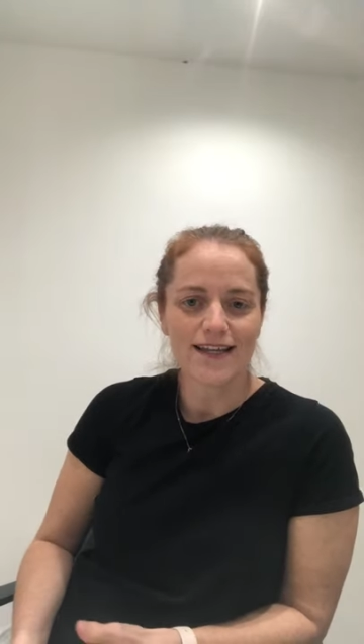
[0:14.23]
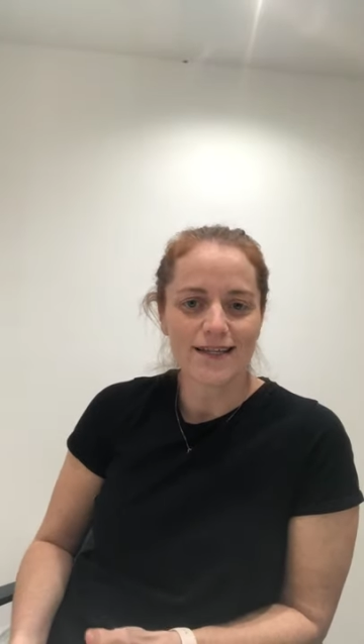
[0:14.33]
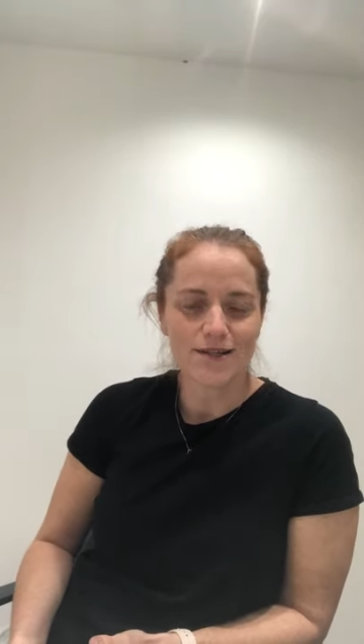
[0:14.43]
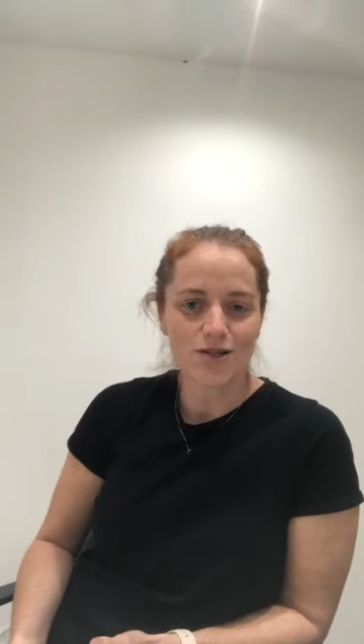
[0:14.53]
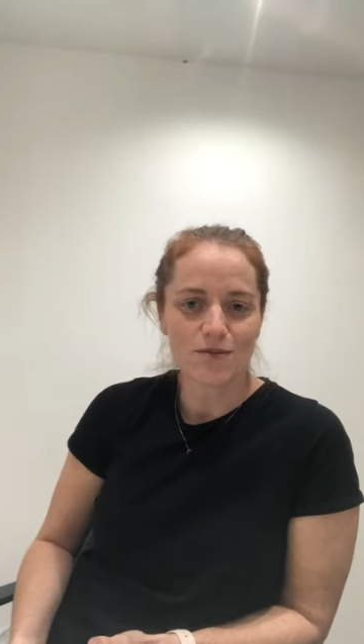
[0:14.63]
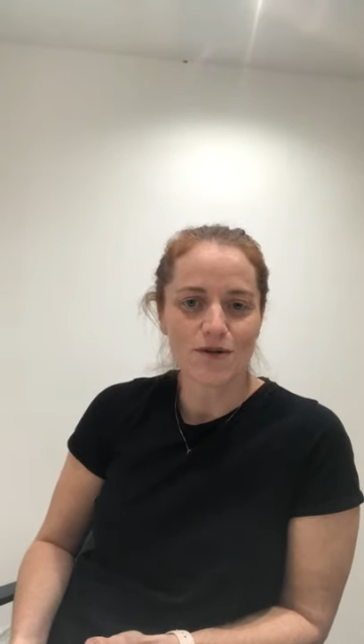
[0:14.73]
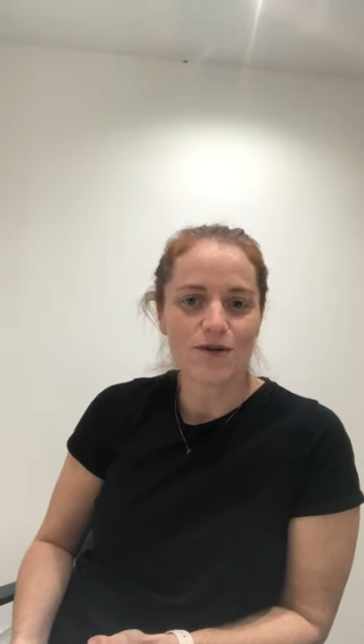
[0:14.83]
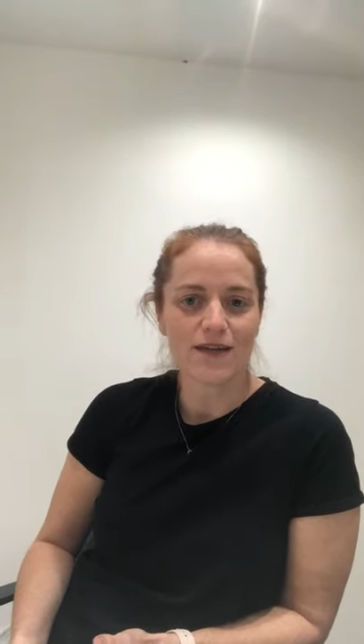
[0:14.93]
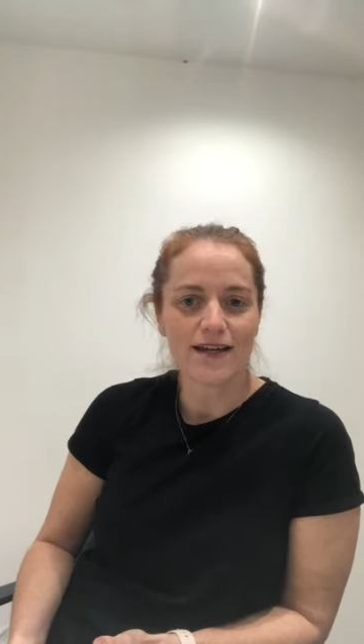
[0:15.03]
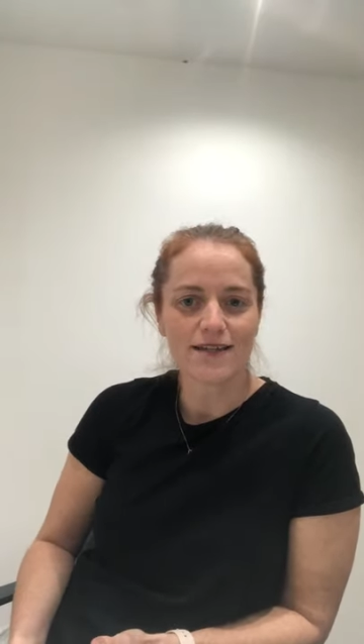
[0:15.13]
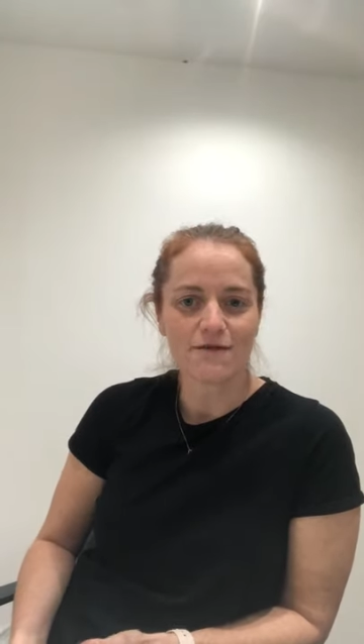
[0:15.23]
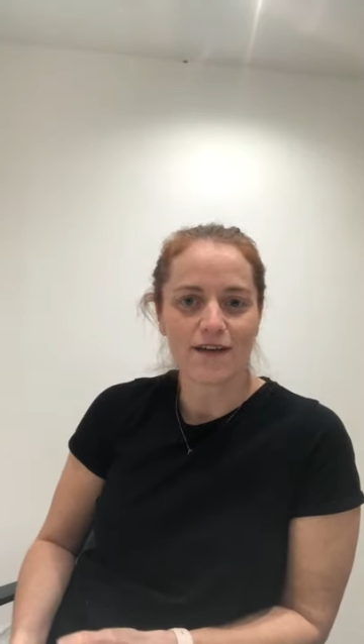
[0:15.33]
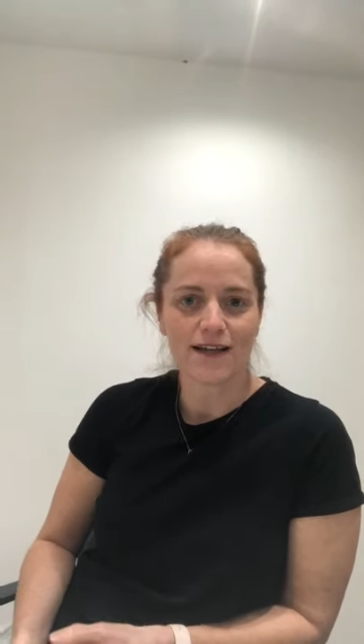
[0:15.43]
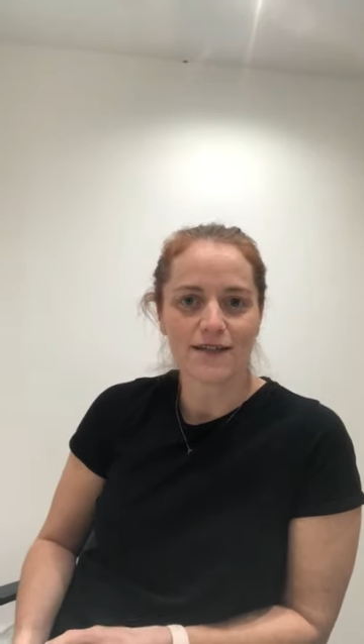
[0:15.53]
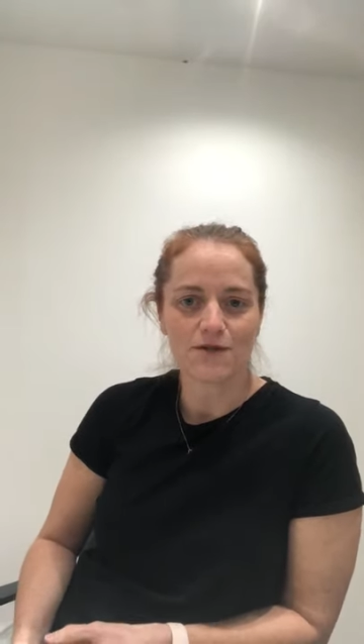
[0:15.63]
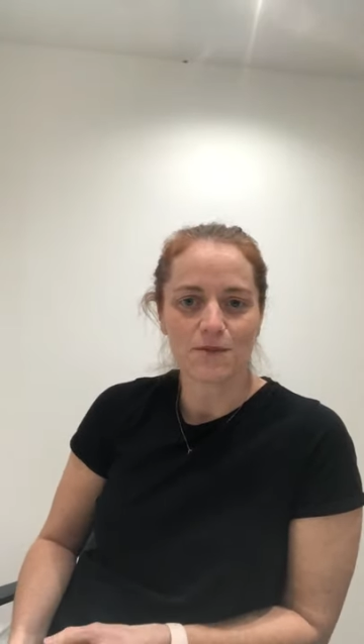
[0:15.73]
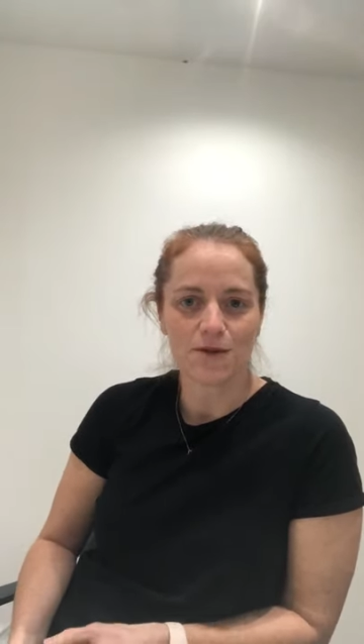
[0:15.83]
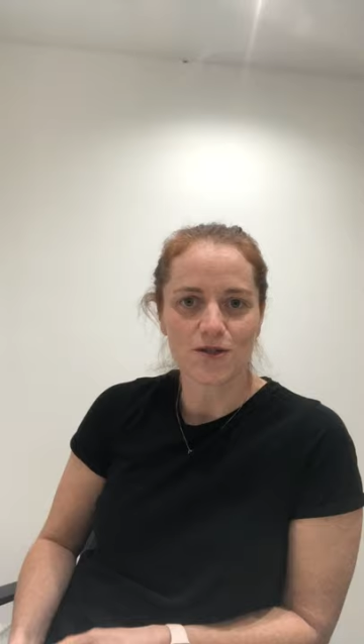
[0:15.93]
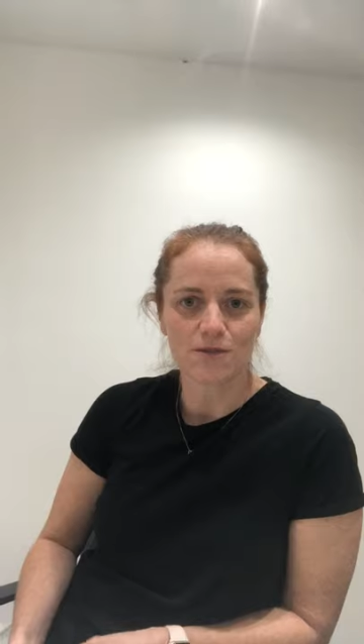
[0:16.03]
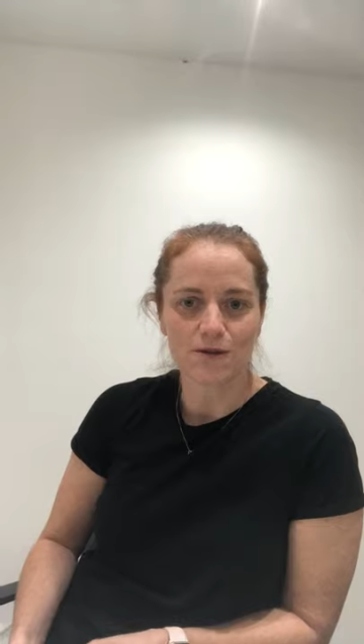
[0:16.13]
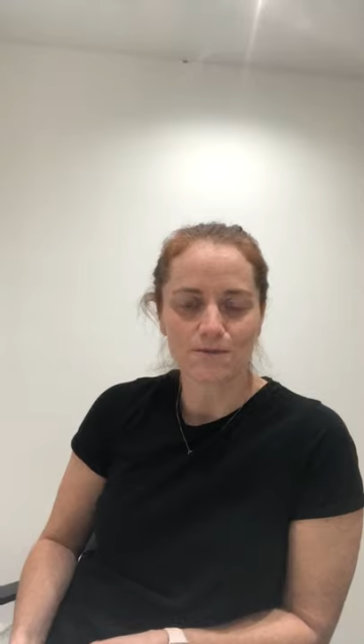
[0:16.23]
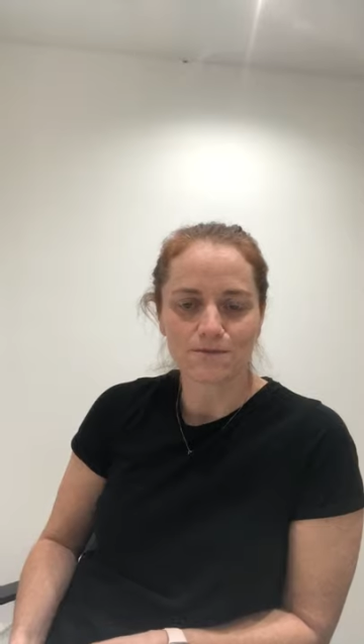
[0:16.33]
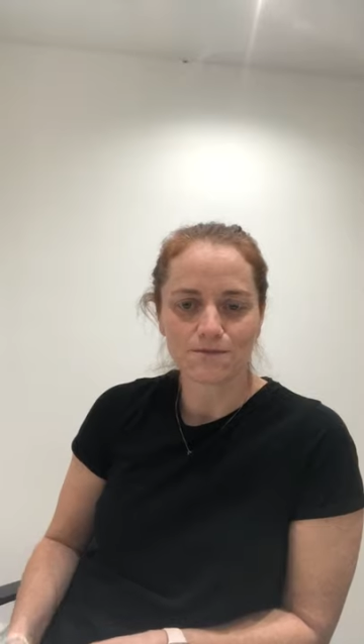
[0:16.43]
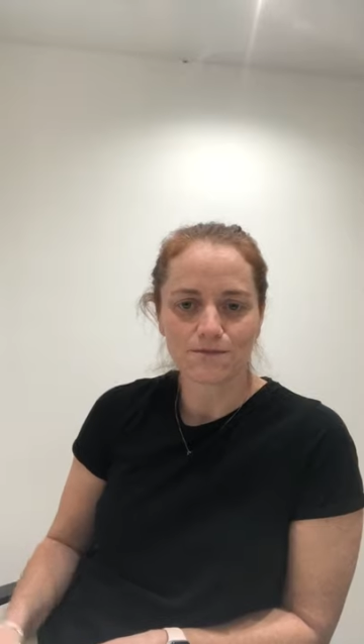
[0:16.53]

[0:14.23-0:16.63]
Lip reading: is as smooth and as effective as possible.